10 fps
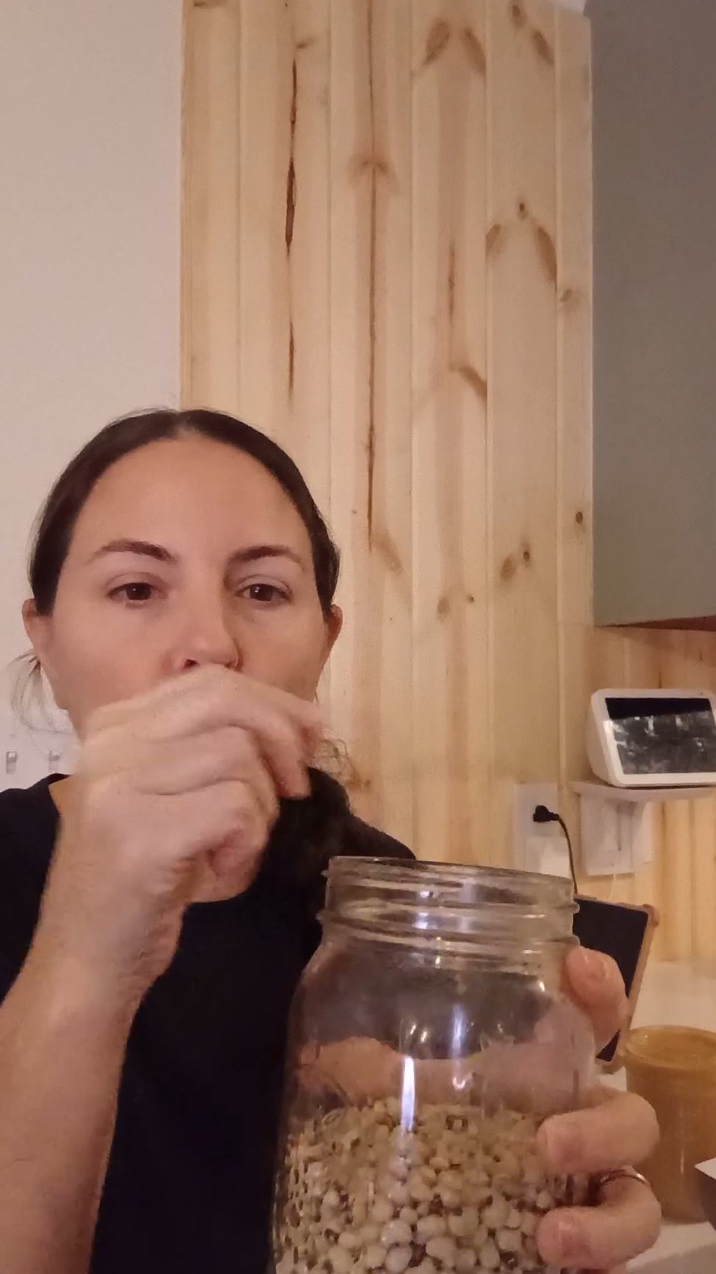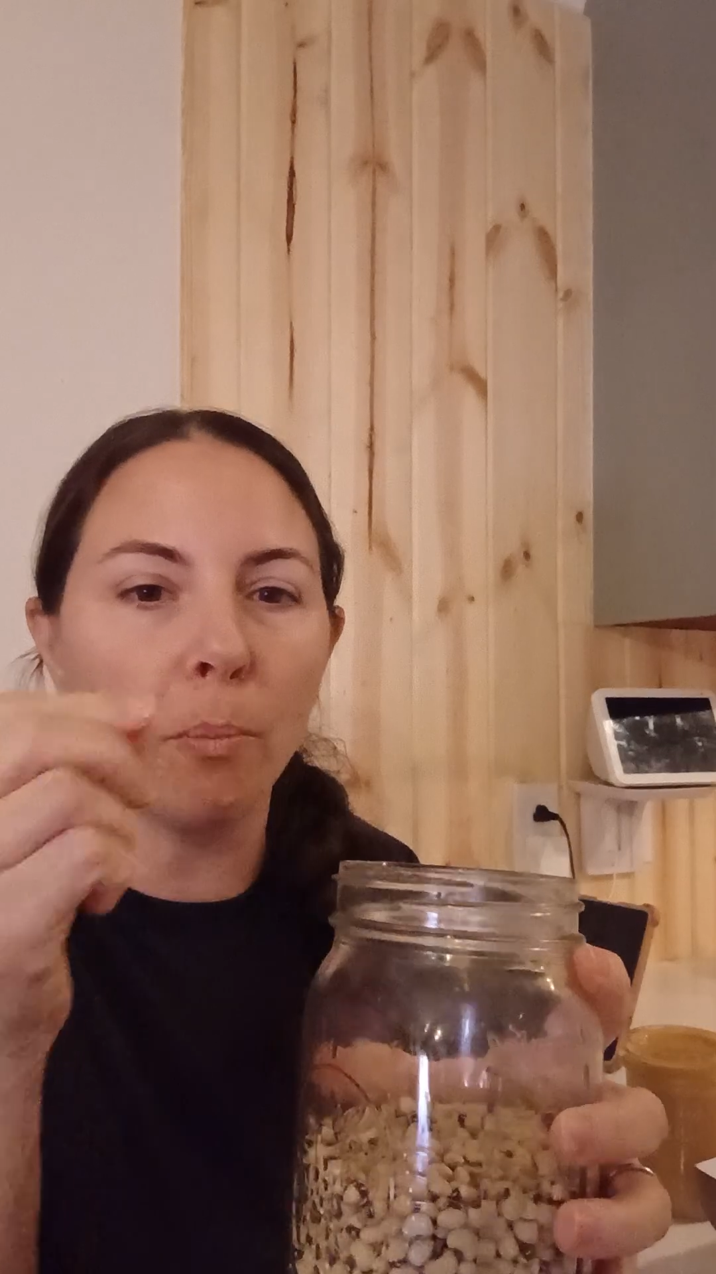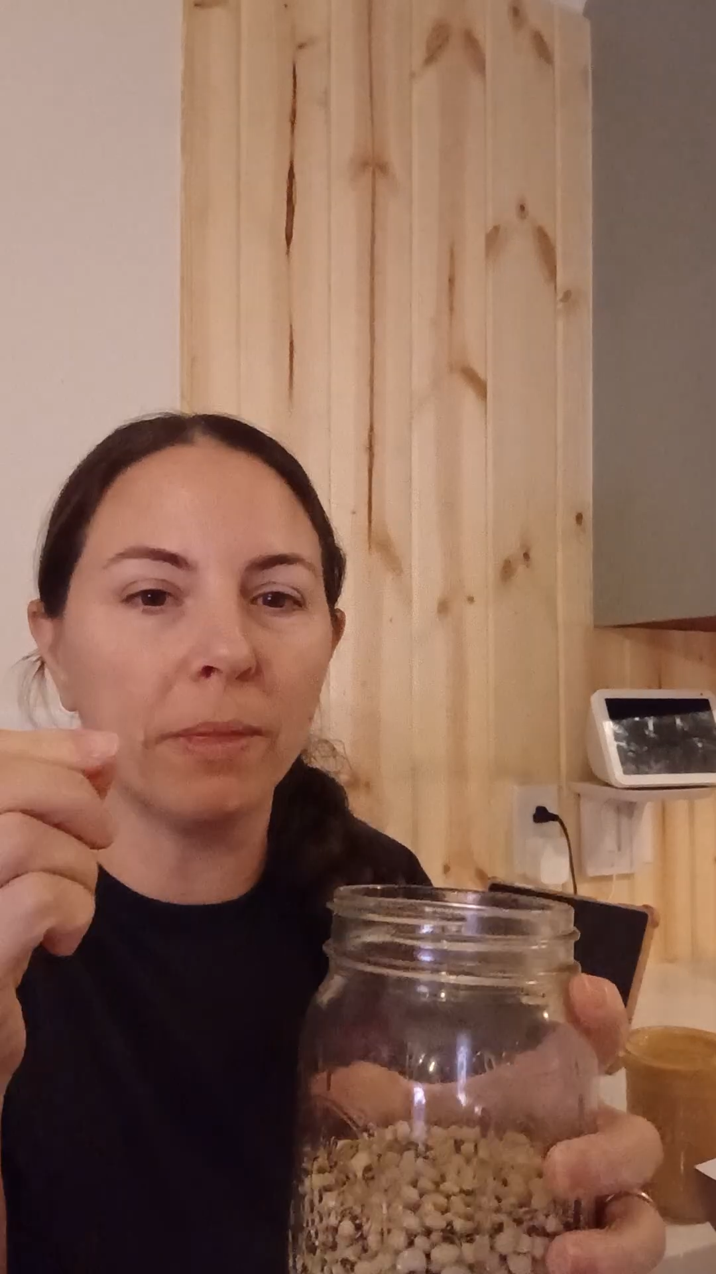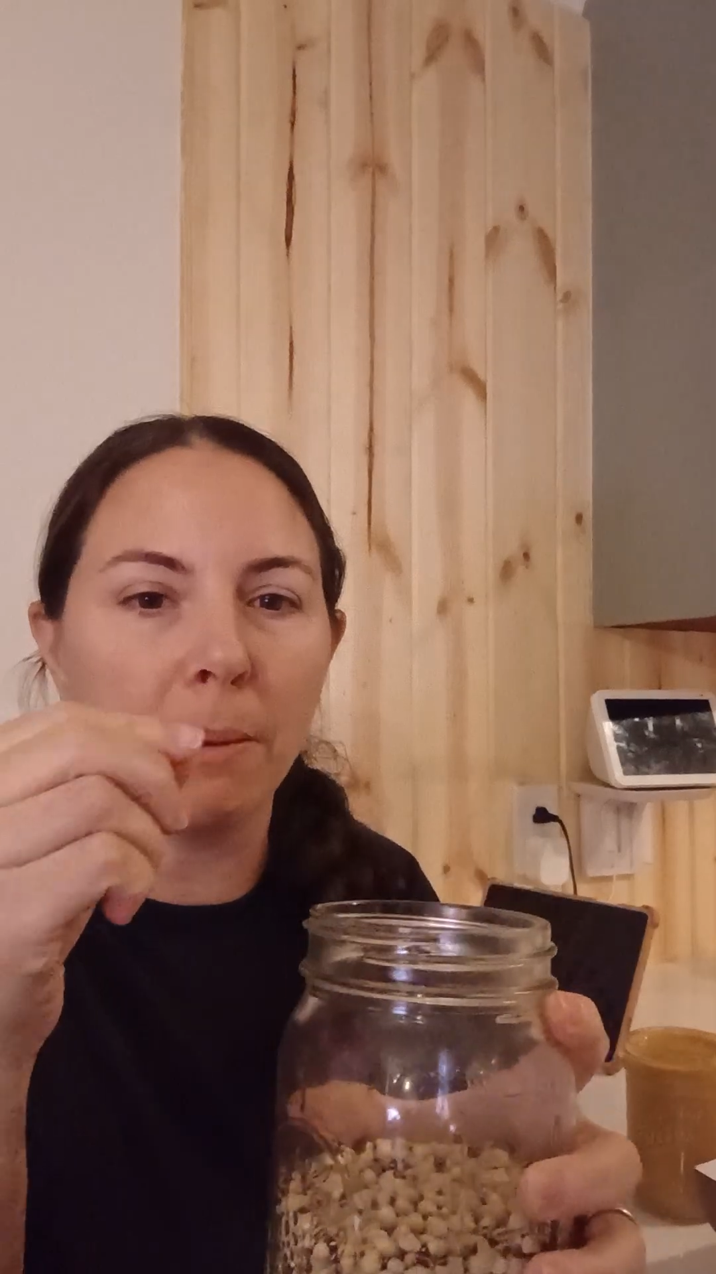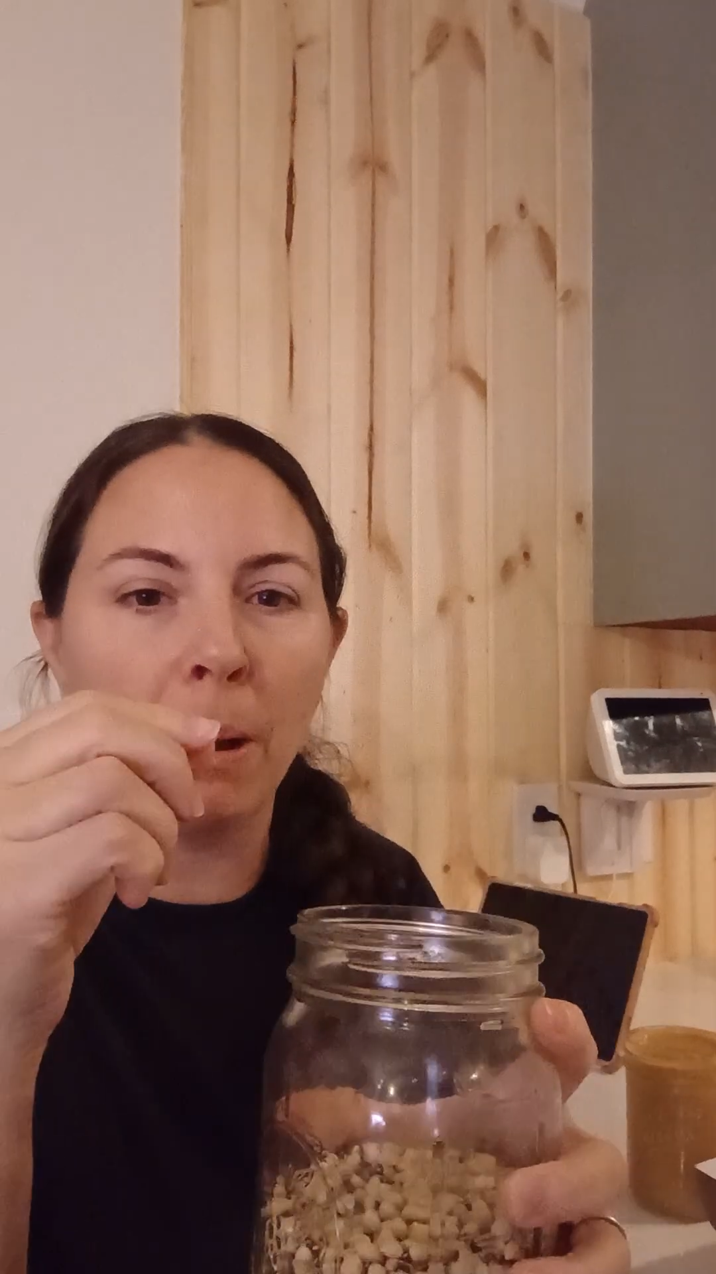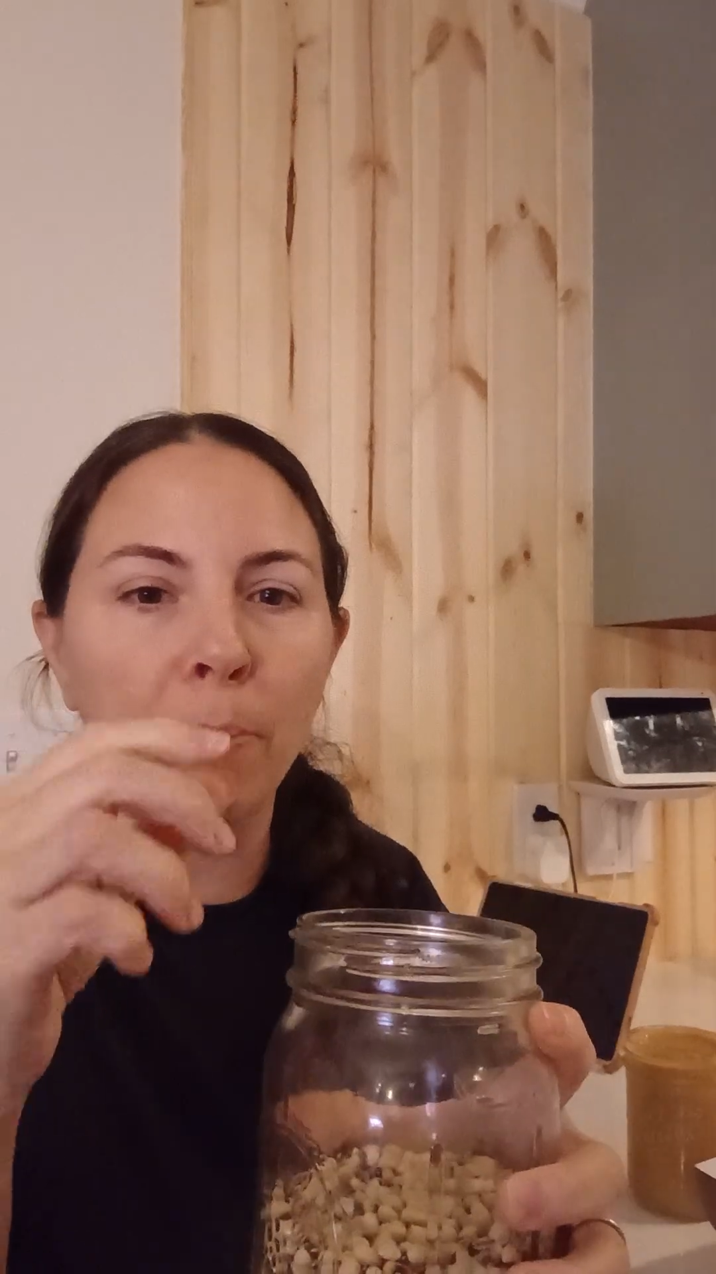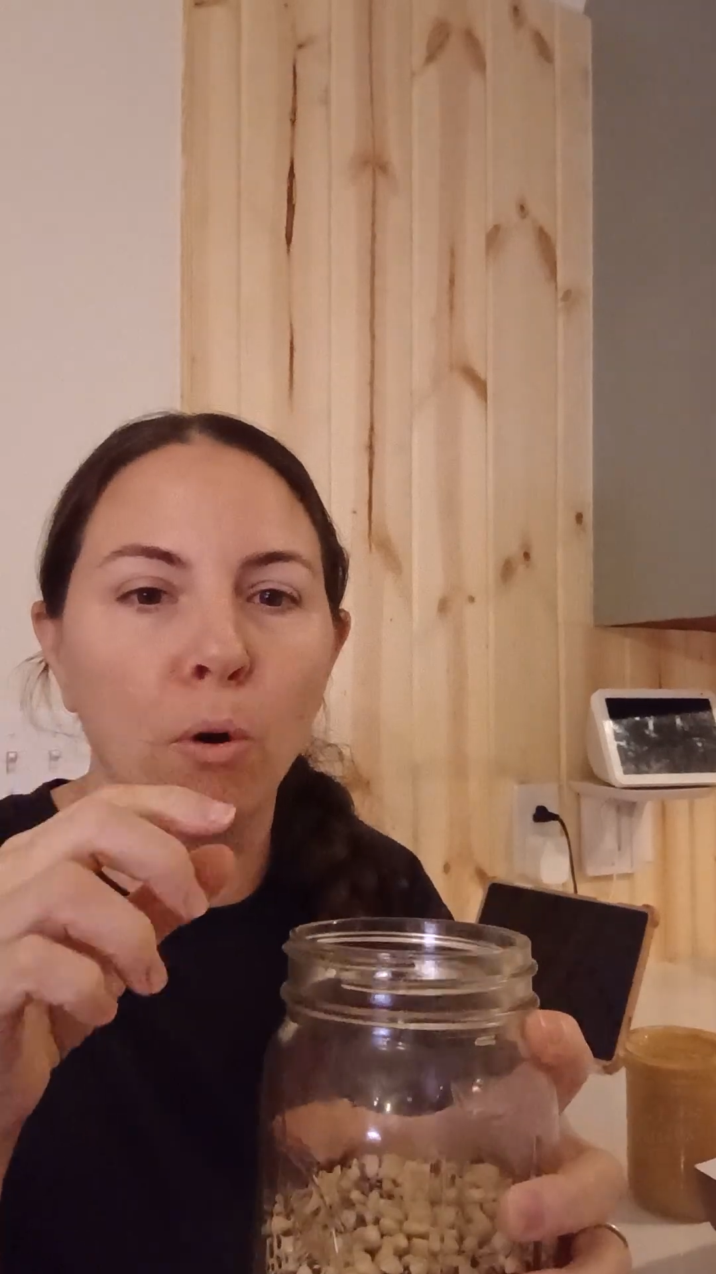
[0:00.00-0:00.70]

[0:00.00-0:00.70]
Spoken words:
open them up